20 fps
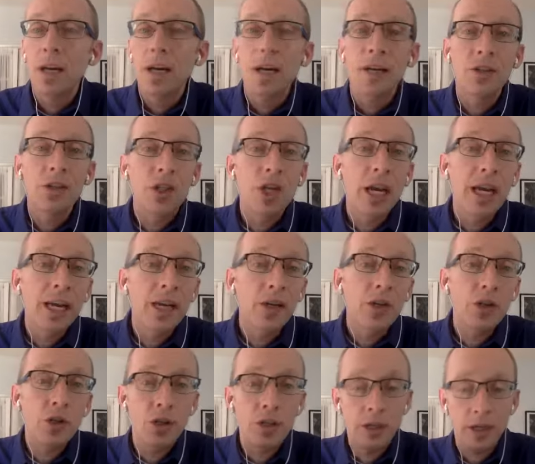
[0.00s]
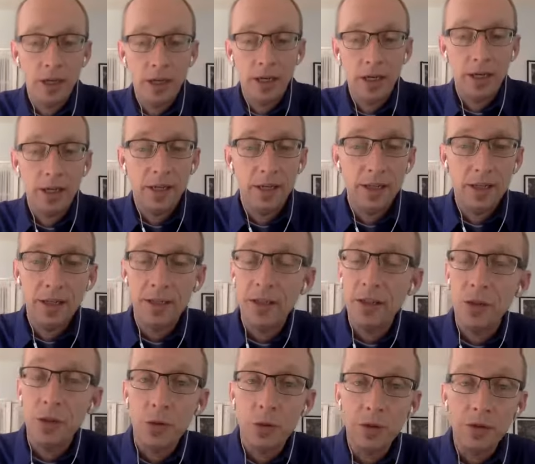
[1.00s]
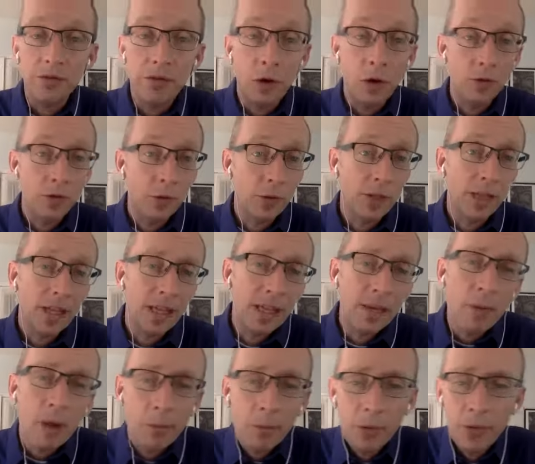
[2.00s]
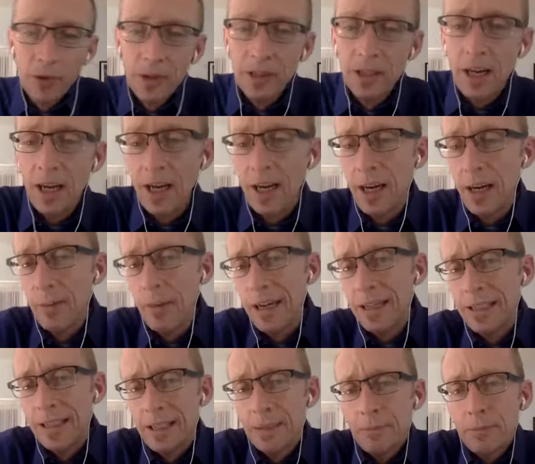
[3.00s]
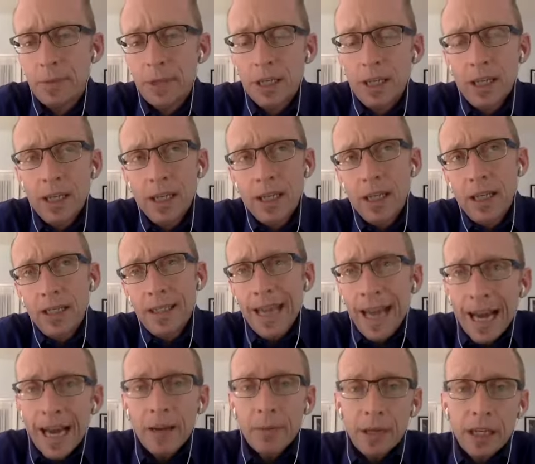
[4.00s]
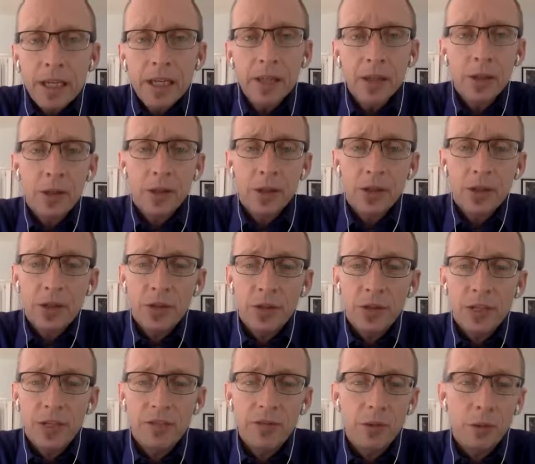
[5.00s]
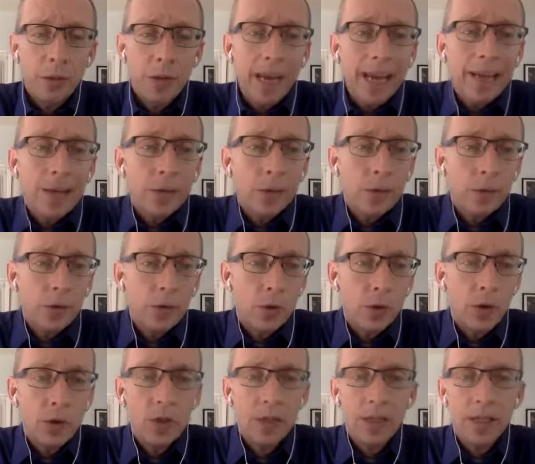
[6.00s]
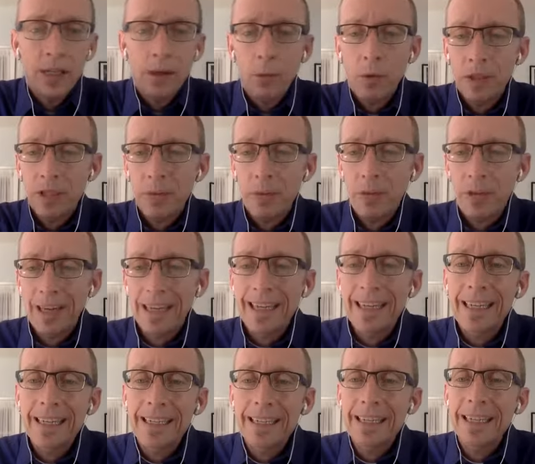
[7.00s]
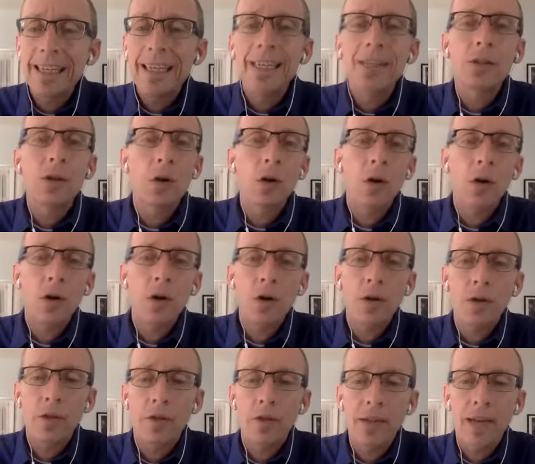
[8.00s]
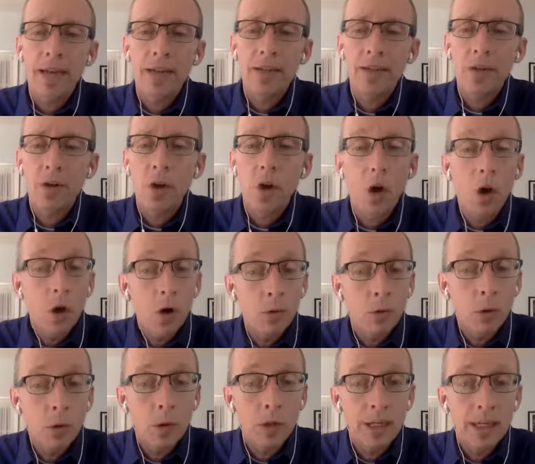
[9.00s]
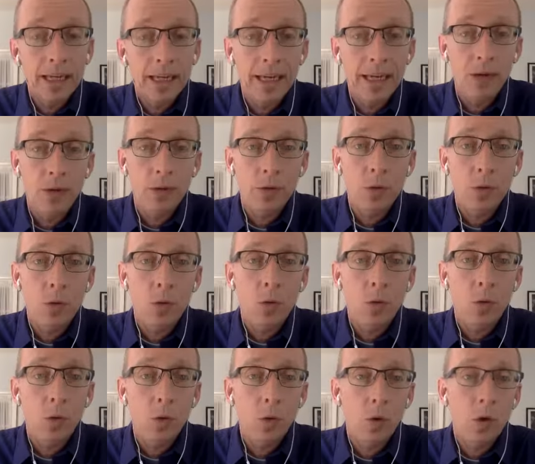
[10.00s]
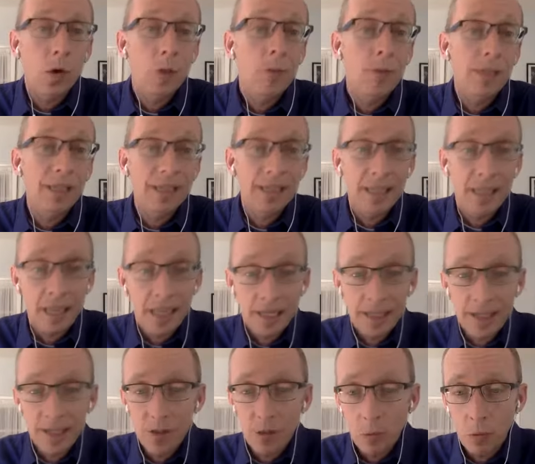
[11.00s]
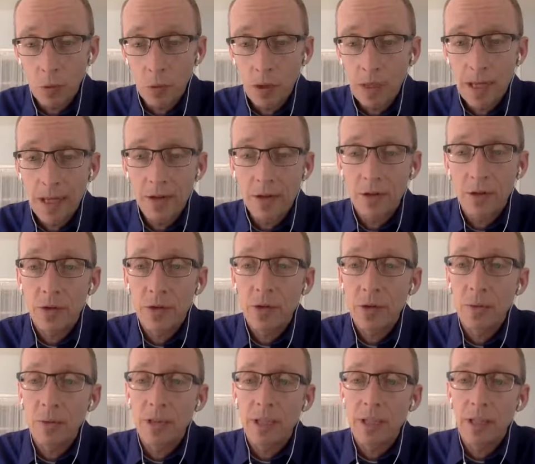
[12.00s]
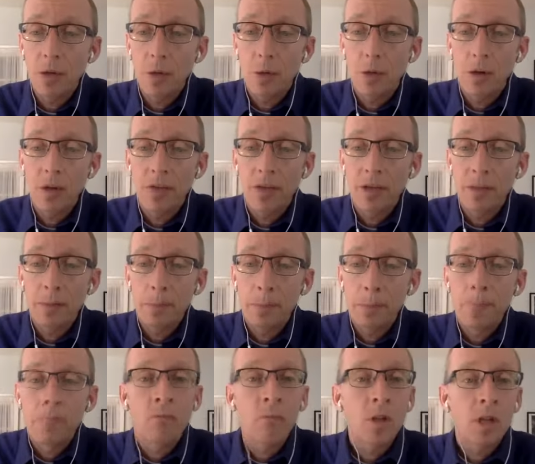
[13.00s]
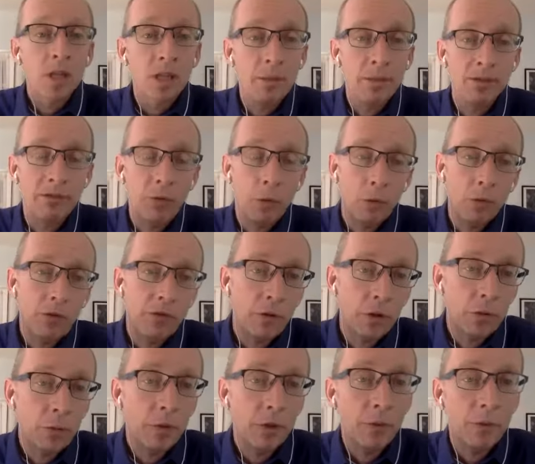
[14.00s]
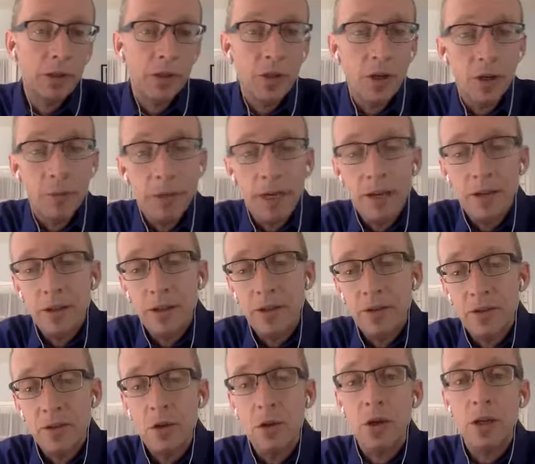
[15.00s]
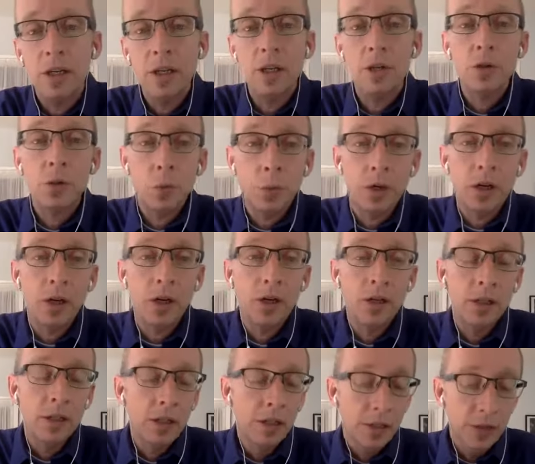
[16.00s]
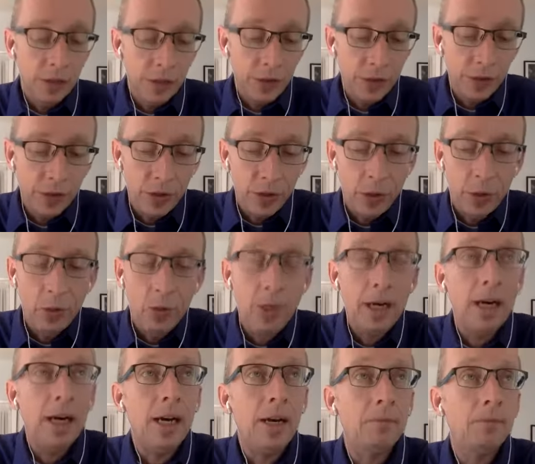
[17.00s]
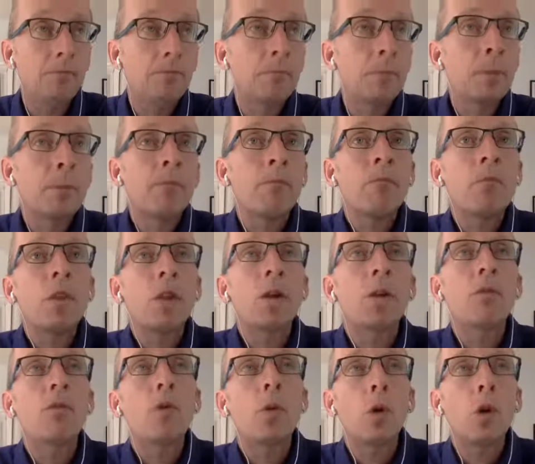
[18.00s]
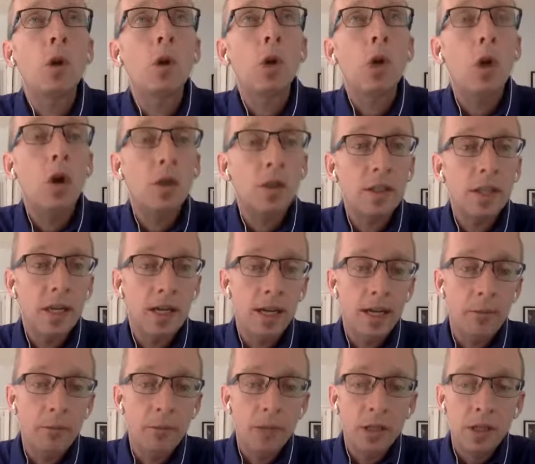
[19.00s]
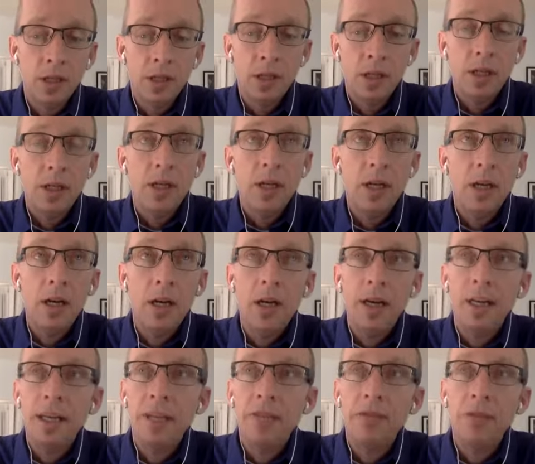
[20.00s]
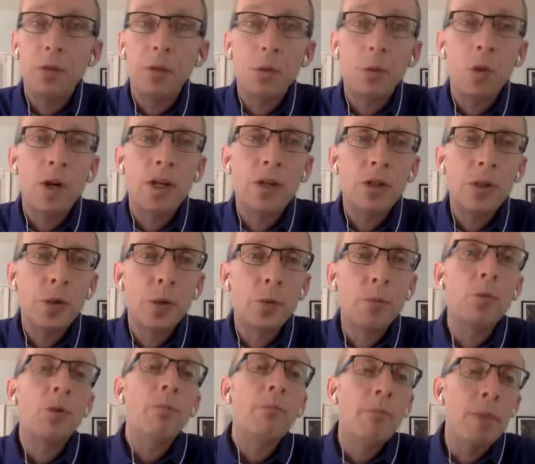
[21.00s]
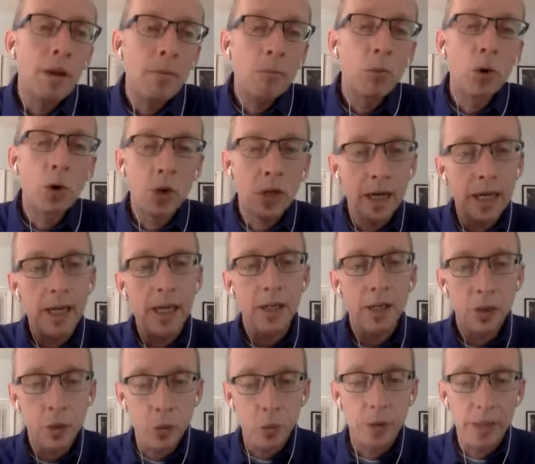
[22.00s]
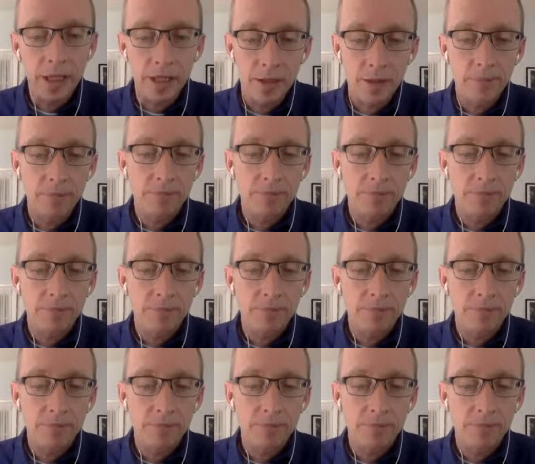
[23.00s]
change, and continues to evolve. So you got to keep up with it. My tip time here is to give you handles on what some of the latest things are that are rolling out or are being tested to roll out so that you can be aware of them coming forward. The first one I want to talk about is on Twitter. So for a long time, if you wanted to remember a tweet,